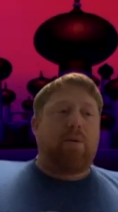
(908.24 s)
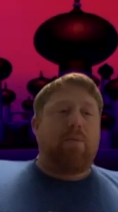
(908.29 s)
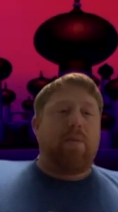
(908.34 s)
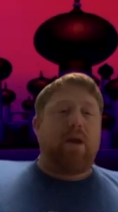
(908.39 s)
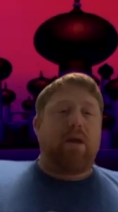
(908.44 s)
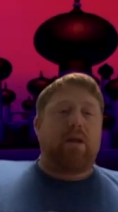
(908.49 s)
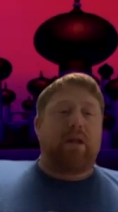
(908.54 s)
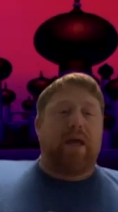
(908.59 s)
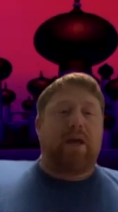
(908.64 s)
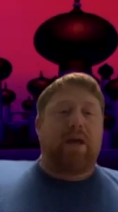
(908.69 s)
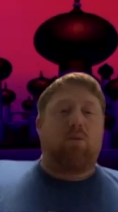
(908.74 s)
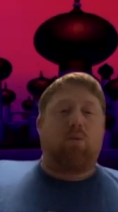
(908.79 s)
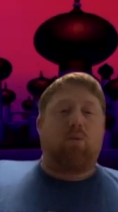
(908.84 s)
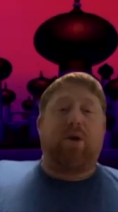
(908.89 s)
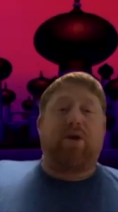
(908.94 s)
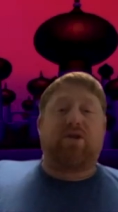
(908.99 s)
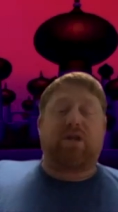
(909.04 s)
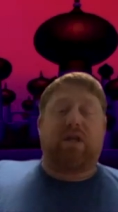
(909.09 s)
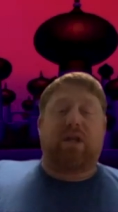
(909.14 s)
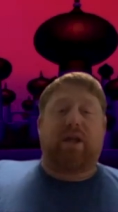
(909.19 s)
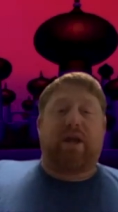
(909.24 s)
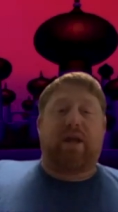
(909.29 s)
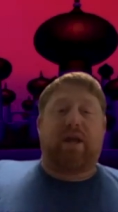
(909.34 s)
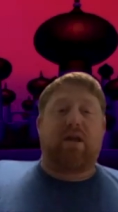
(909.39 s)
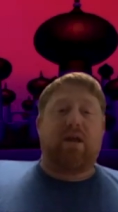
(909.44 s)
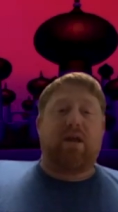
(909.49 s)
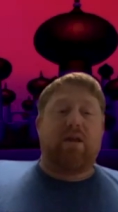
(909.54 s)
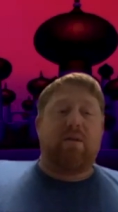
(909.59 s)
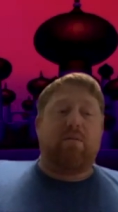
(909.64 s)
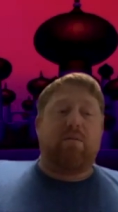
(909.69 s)
like what you said, like,
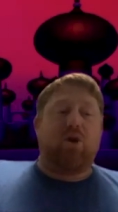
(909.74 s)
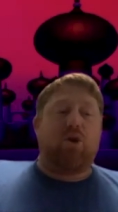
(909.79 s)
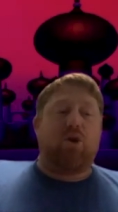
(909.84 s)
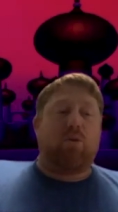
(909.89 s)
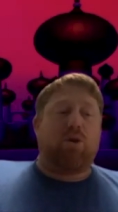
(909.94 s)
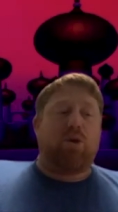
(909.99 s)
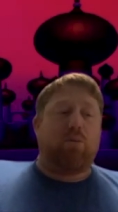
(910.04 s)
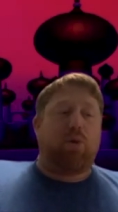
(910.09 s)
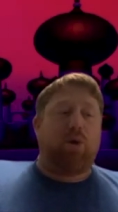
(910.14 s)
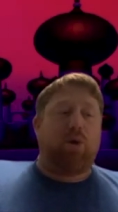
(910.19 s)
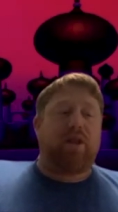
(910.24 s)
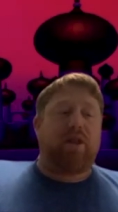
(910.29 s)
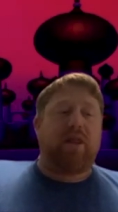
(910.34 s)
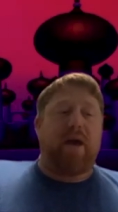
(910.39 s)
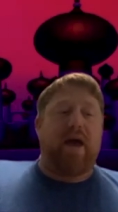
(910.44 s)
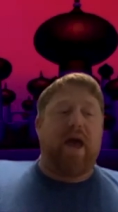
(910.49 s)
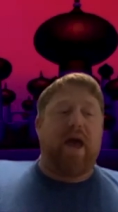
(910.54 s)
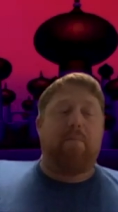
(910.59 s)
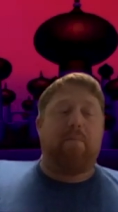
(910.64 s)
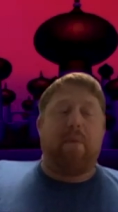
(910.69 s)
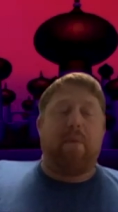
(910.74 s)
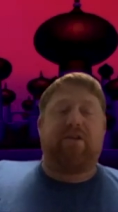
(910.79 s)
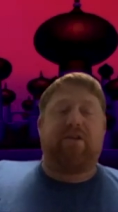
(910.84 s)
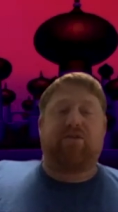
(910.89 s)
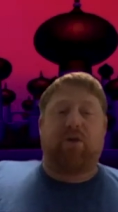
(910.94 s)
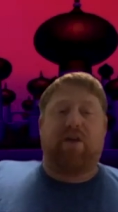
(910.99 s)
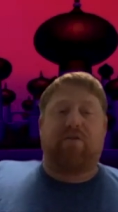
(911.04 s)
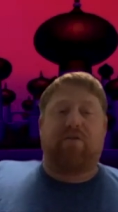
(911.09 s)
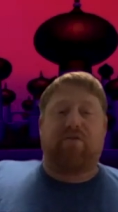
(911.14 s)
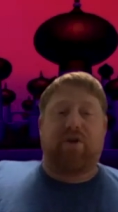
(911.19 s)
you know, you're putting that
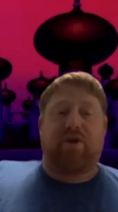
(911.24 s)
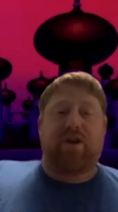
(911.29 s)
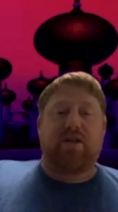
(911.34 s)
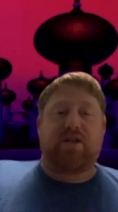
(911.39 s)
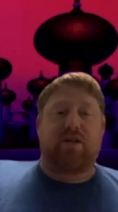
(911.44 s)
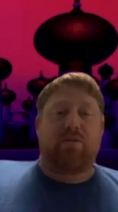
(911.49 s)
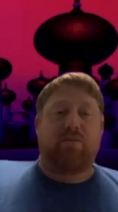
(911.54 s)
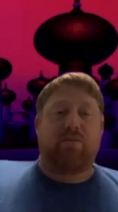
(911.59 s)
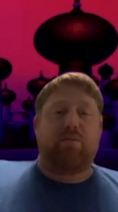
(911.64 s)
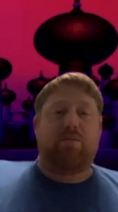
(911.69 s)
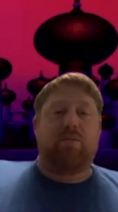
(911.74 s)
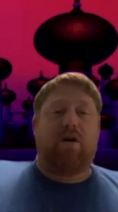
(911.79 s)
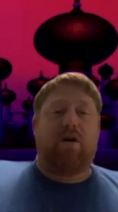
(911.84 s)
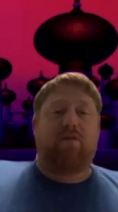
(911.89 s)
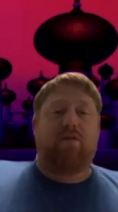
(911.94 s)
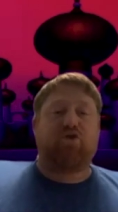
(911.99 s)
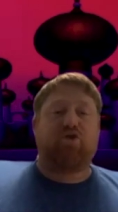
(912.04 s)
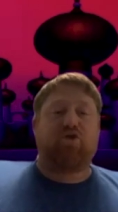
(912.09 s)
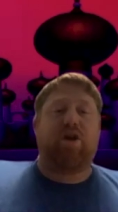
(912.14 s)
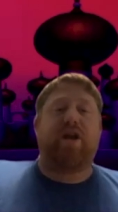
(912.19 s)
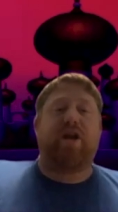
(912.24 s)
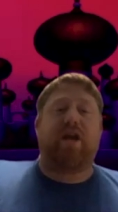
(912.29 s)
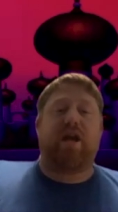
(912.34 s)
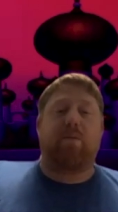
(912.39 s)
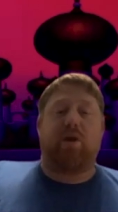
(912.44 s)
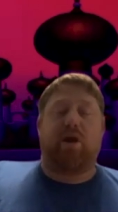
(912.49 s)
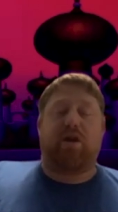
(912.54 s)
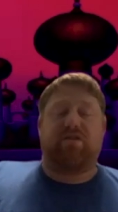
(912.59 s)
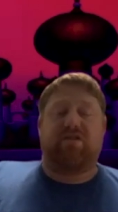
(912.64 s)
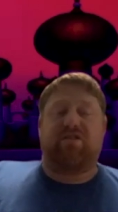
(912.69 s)
mental effort into of treating it
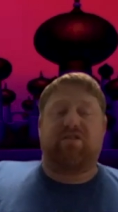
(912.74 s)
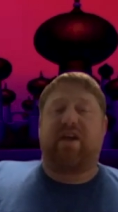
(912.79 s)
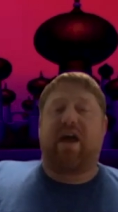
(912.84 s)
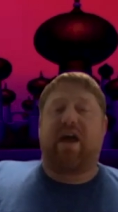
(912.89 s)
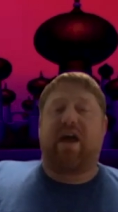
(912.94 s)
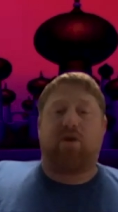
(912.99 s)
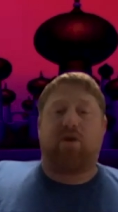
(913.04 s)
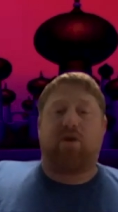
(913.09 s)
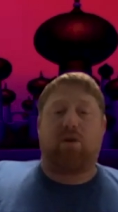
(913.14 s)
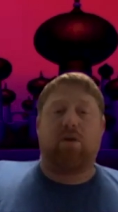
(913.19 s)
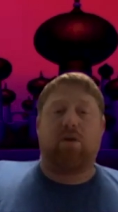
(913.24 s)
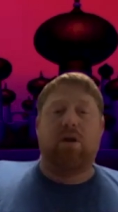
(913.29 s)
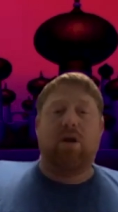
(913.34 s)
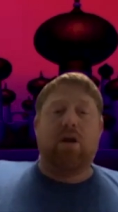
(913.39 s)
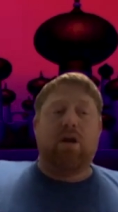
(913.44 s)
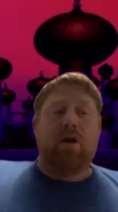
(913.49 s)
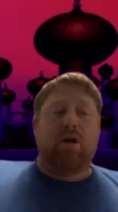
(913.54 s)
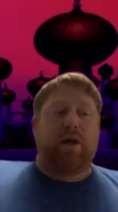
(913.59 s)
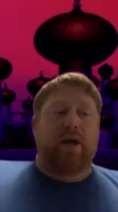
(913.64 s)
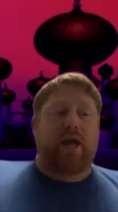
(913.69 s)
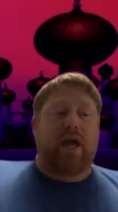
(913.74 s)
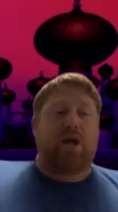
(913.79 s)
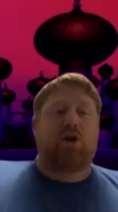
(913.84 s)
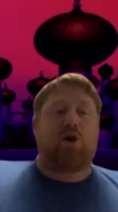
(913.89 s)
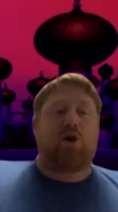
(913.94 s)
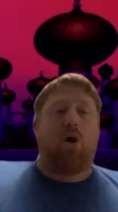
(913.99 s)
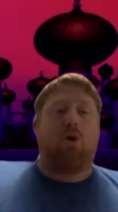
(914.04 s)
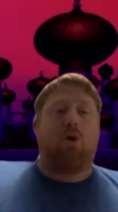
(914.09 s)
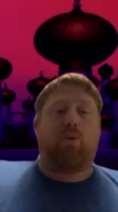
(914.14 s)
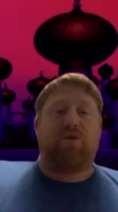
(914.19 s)
because it's heavier. Like Ed
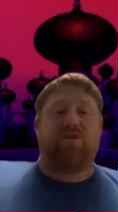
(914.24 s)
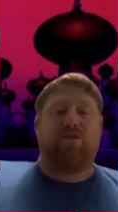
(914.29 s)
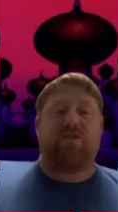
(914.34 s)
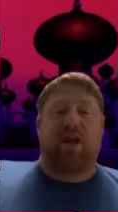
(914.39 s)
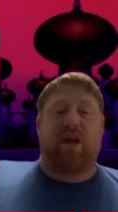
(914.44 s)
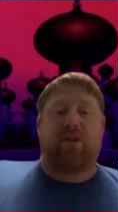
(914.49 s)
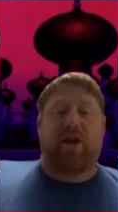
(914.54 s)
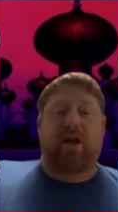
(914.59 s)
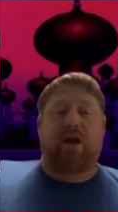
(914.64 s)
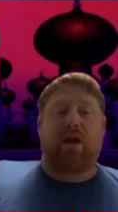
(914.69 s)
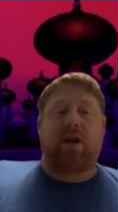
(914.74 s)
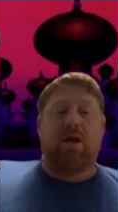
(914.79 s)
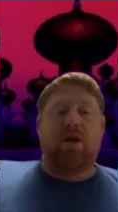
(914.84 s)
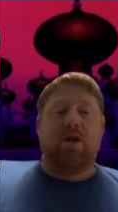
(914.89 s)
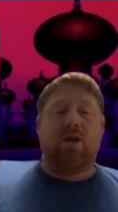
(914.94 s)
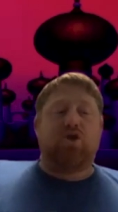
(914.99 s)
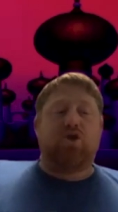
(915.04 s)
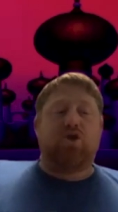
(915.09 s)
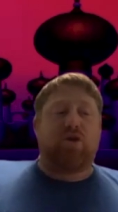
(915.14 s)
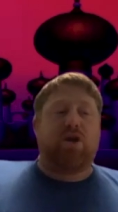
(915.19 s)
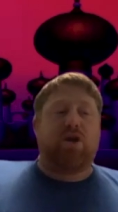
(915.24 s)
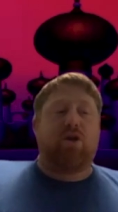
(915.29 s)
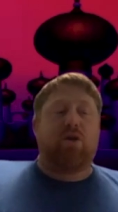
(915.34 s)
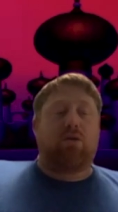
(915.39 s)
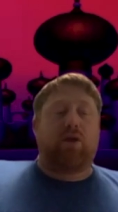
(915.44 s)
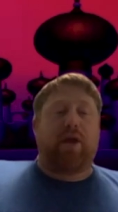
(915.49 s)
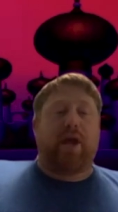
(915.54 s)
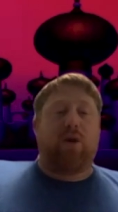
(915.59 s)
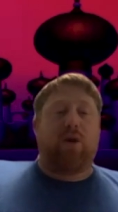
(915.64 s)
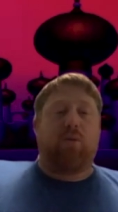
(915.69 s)
Cohn would say, like, treat your
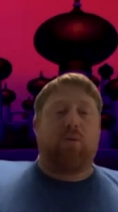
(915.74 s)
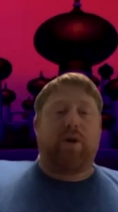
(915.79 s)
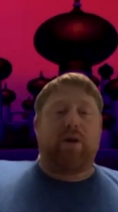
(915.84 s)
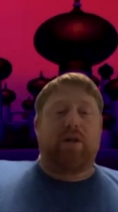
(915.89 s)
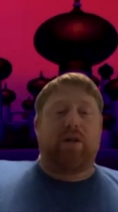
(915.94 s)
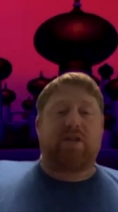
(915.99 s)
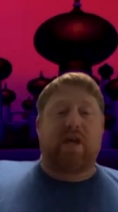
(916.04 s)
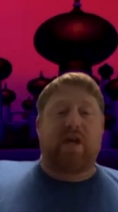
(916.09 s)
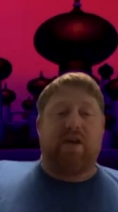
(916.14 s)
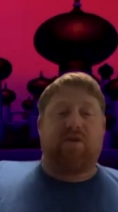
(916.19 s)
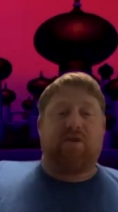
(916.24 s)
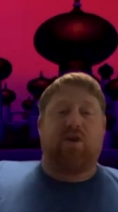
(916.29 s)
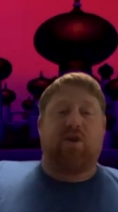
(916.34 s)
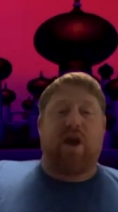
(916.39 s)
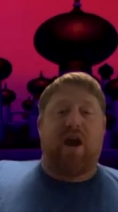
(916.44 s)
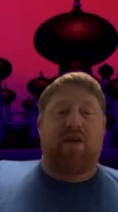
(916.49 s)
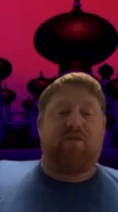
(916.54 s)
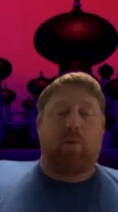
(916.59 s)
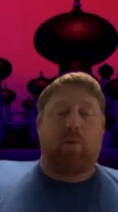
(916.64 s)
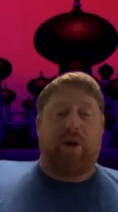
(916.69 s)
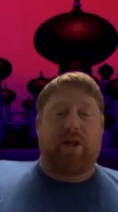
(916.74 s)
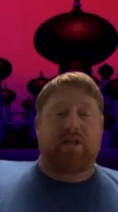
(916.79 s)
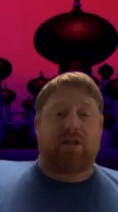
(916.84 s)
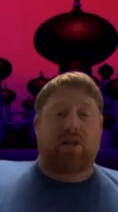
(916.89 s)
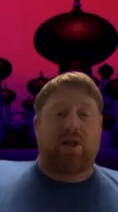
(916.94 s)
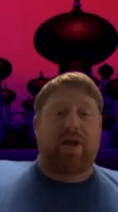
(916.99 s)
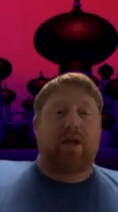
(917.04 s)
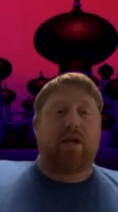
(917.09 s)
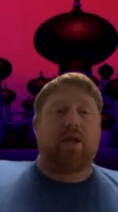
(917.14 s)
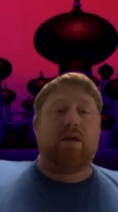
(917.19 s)
lightweights heavy and your heavyweights
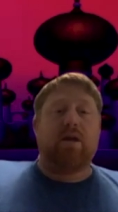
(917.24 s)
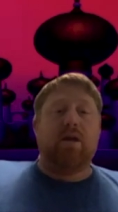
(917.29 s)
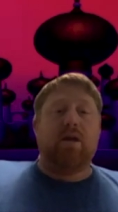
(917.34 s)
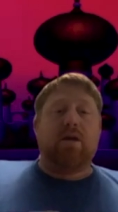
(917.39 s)
light.